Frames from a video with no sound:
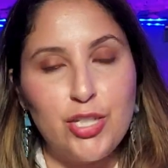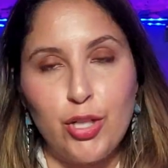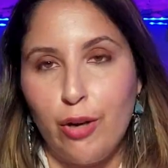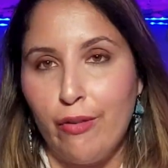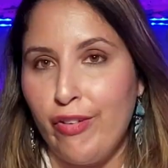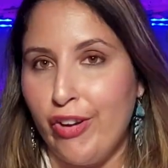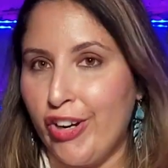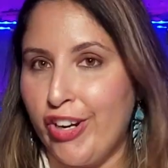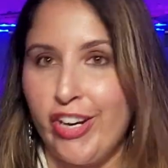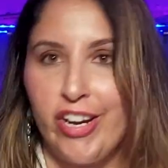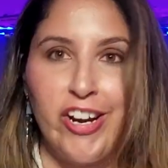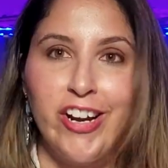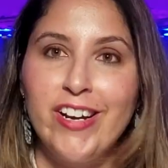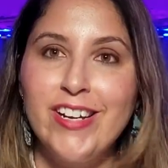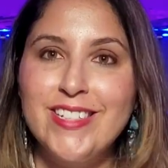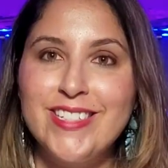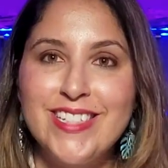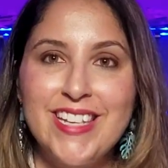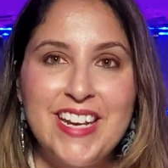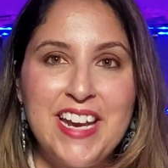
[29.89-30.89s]
So if you're
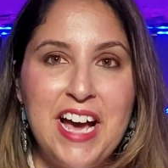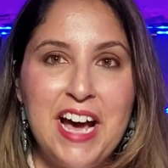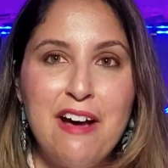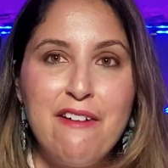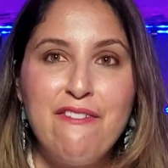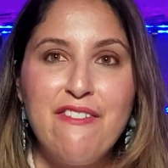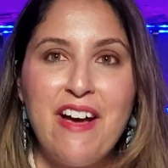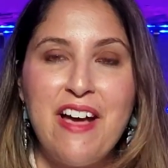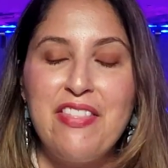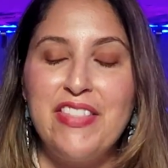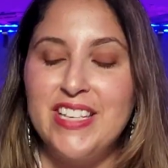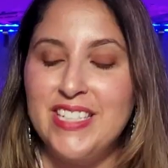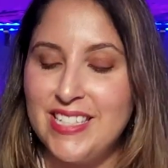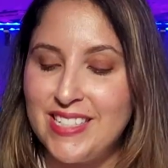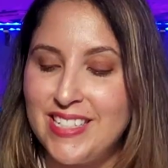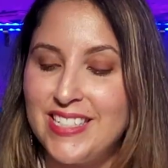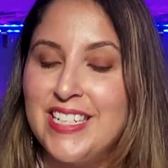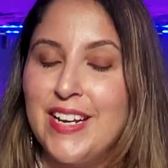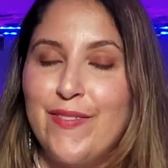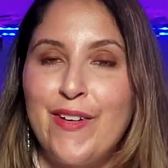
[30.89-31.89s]
curious enough, this
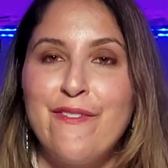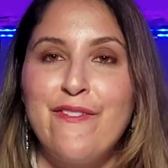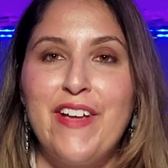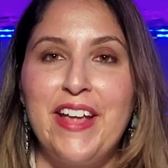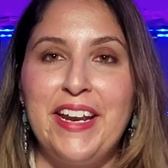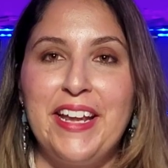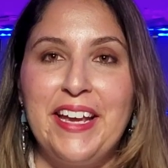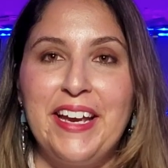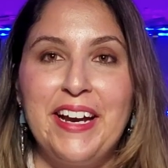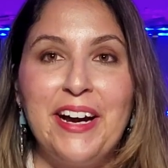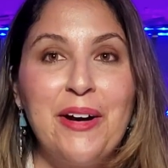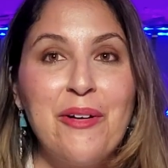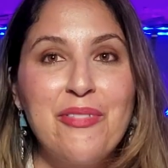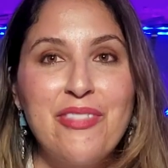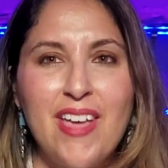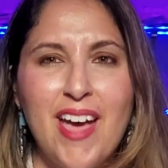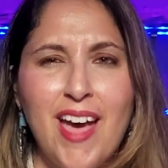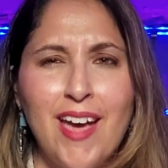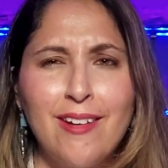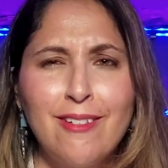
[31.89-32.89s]
is a different
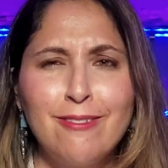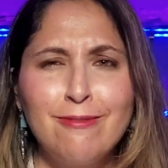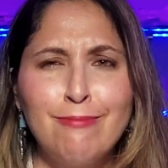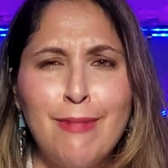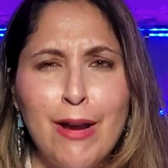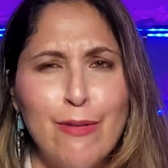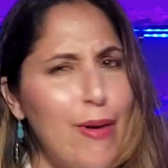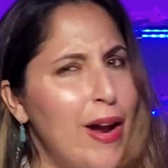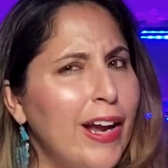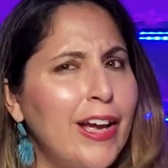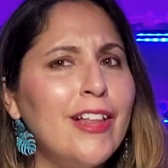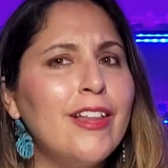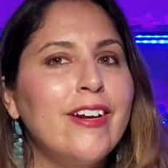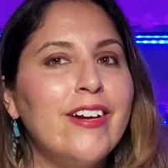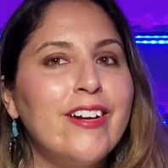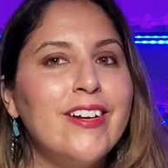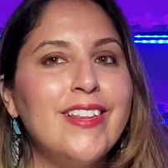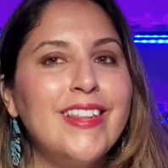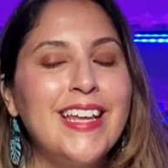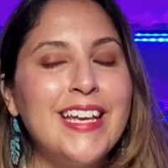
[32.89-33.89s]
video than my
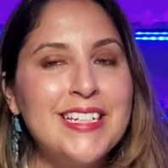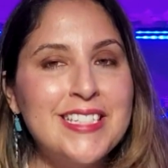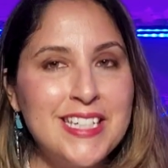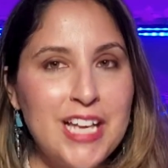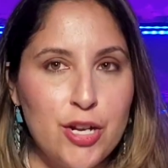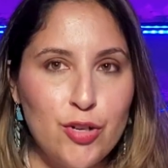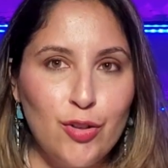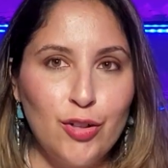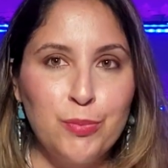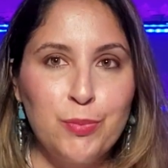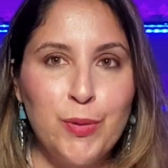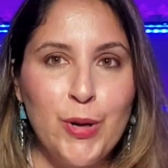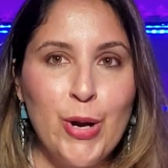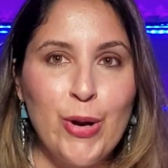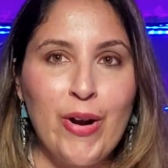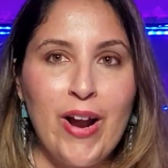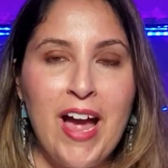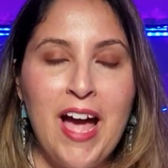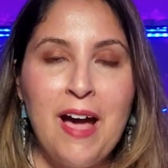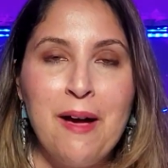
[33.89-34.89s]
regularly scheduled
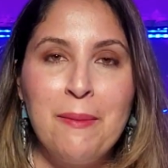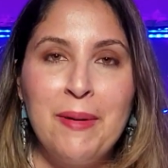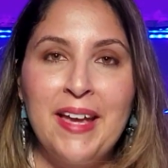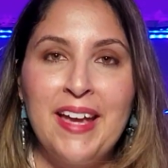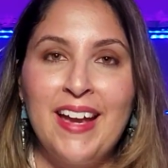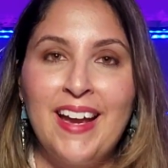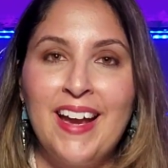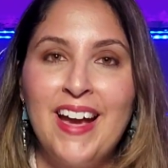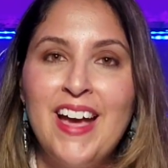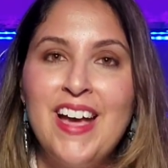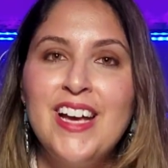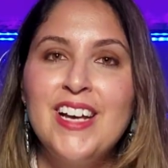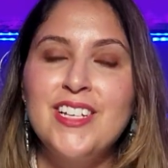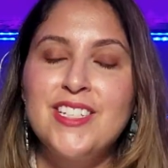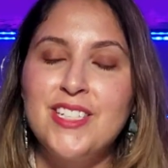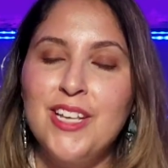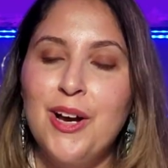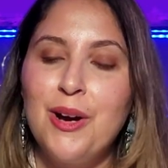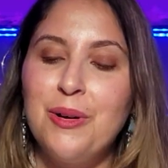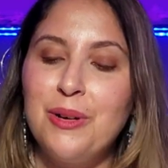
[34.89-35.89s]
programming.
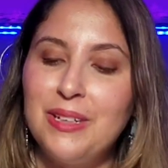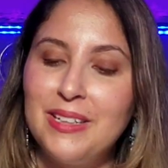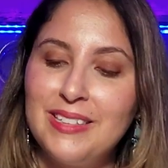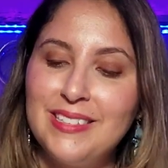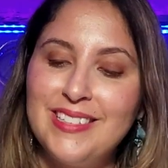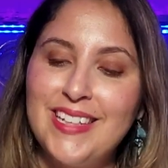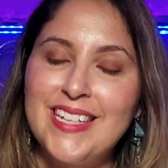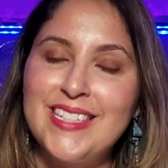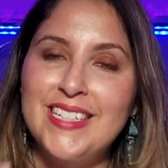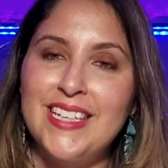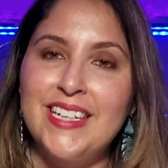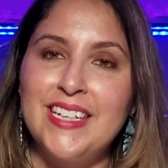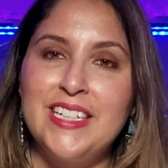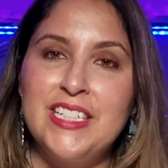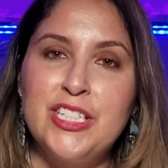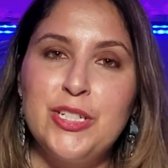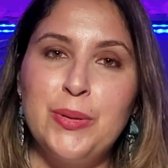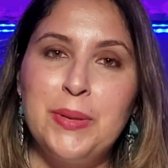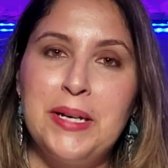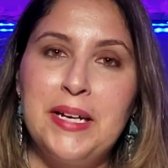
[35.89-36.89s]
So let's get
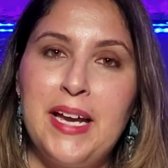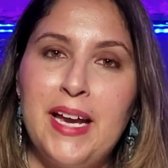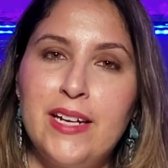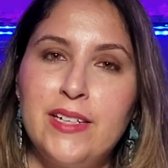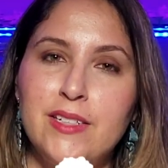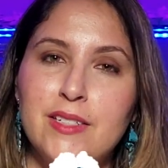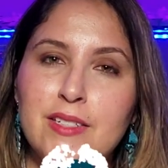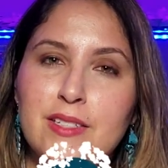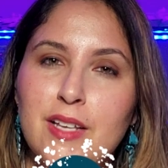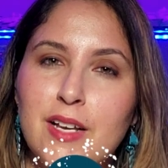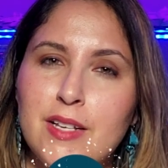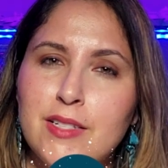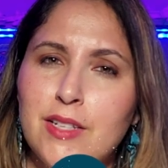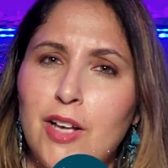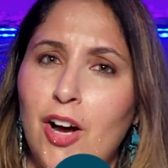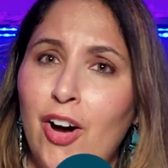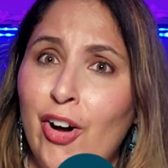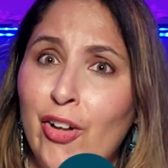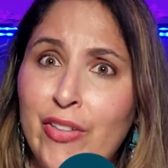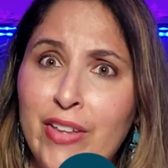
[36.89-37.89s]
into it and discuss
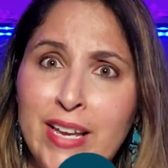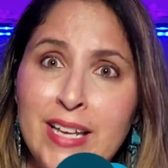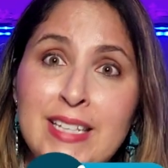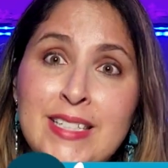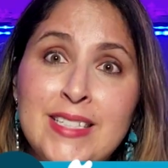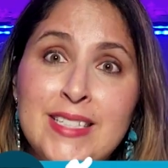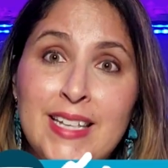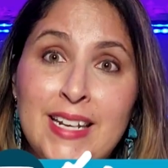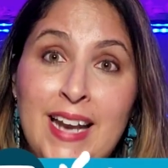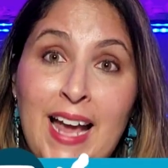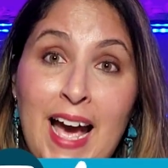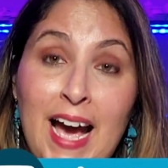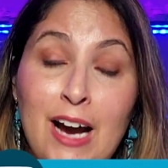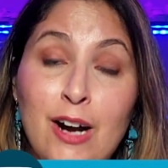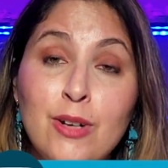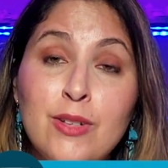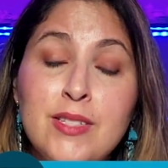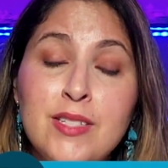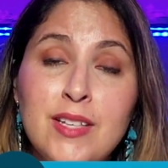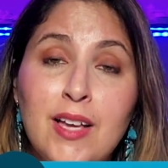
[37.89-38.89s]
all the ins and
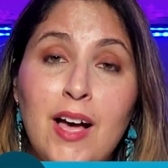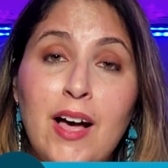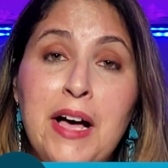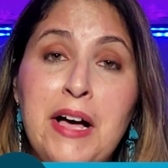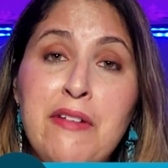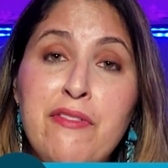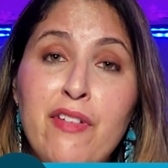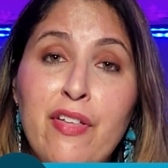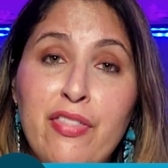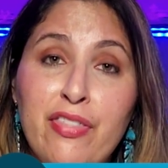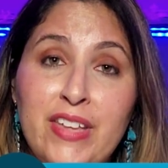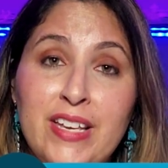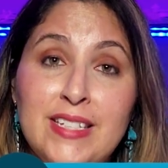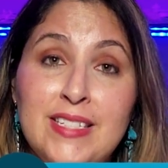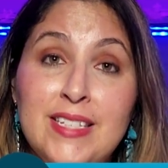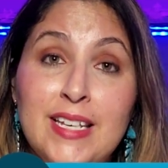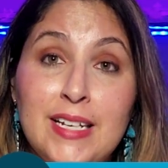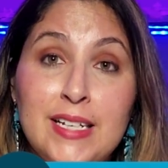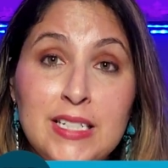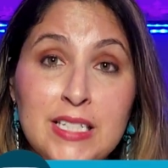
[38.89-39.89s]
outs of
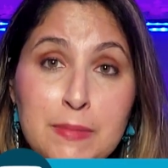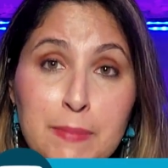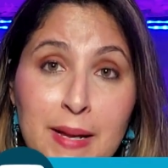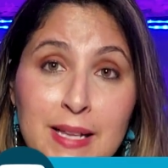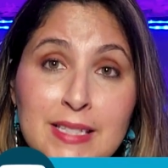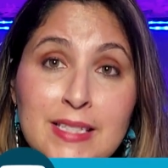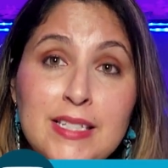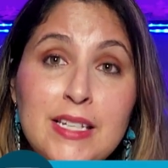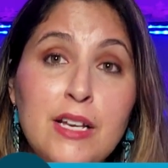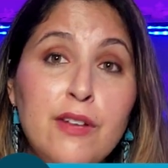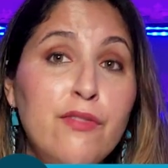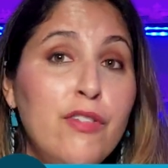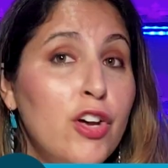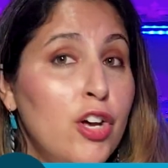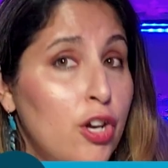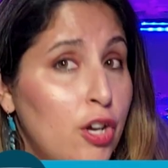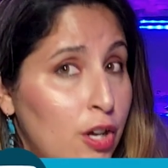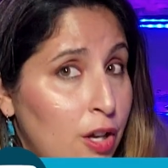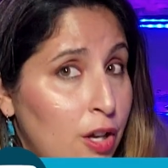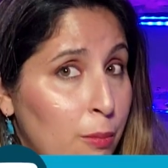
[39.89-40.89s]
this expensive
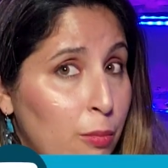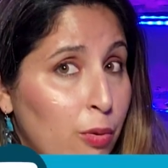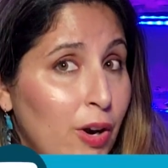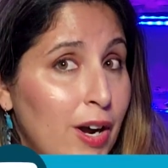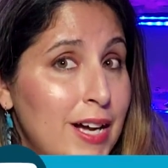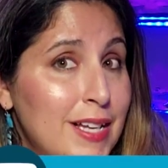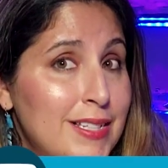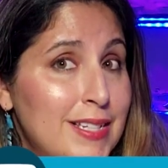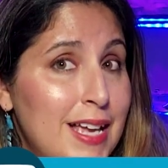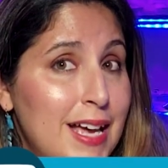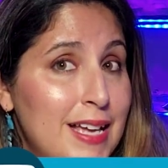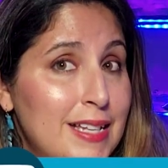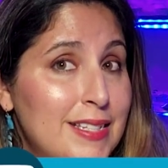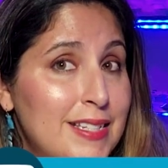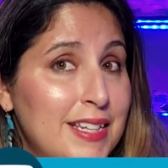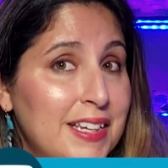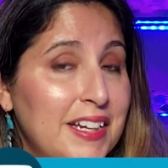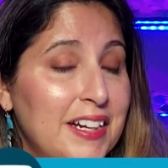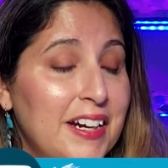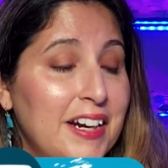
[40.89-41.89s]

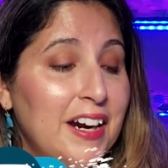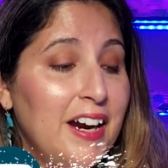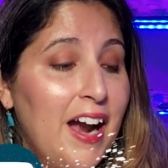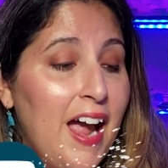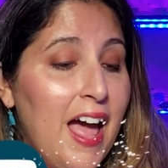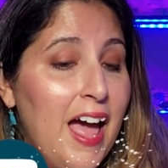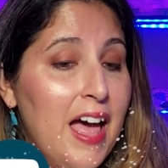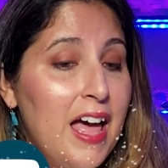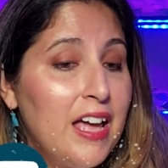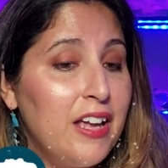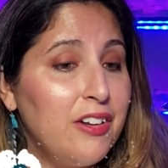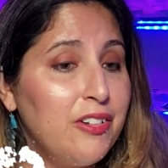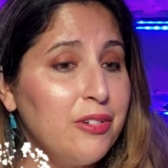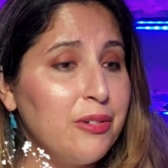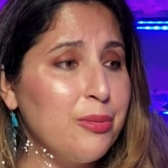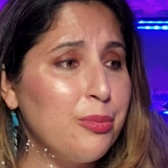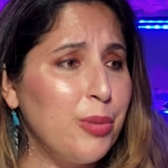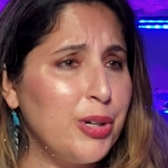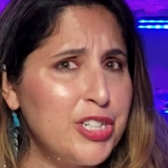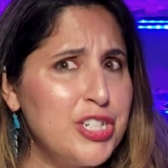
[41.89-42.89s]
process here
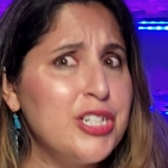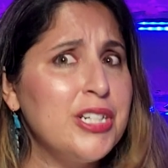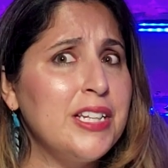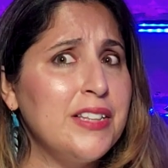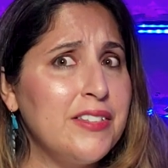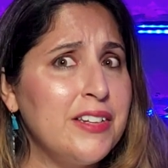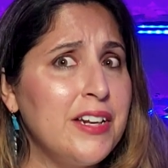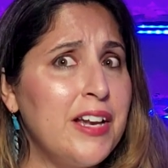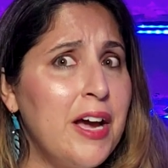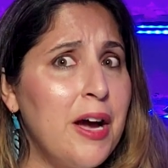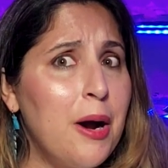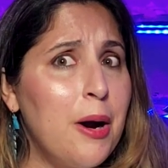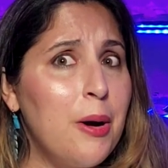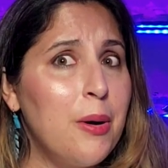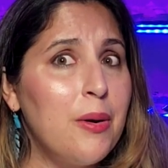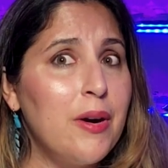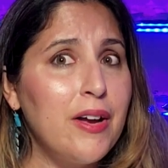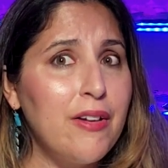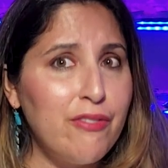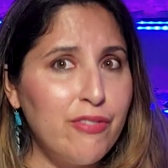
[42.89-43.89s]
and what you need to
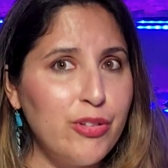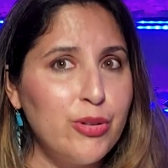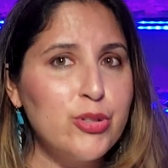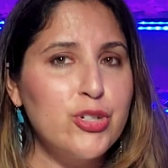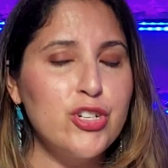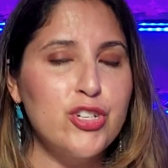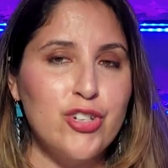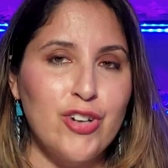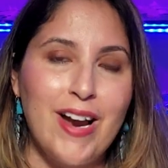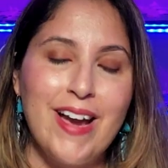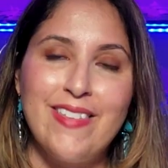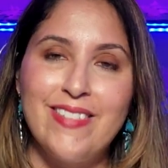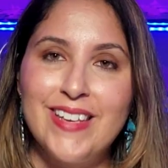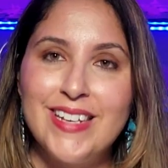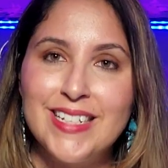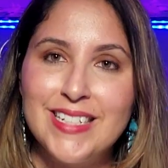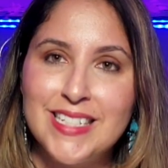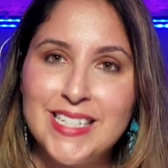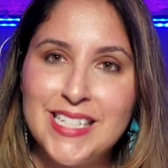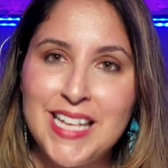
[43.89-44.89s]
know if you should try
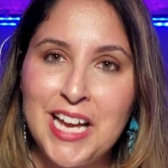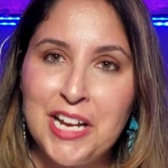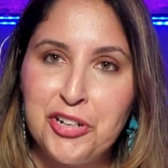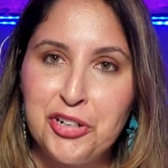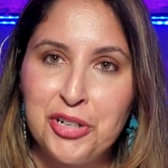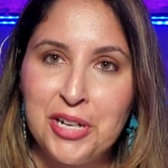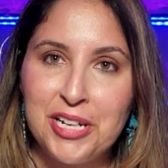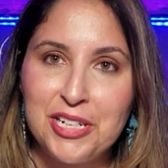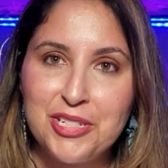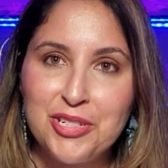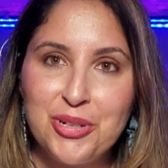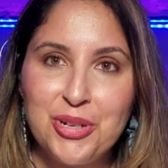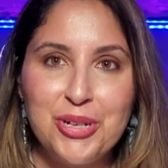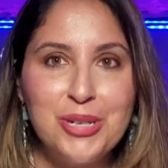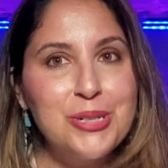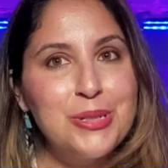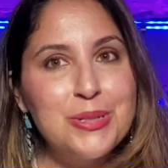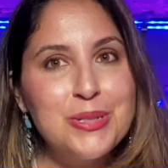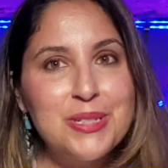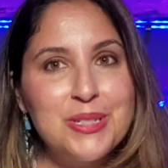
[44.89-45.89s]
this on your next
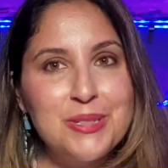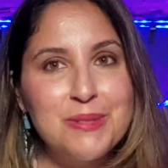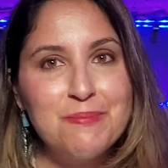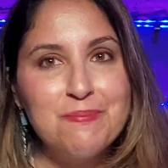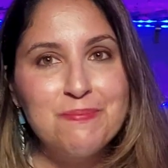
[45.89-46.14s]
cruise.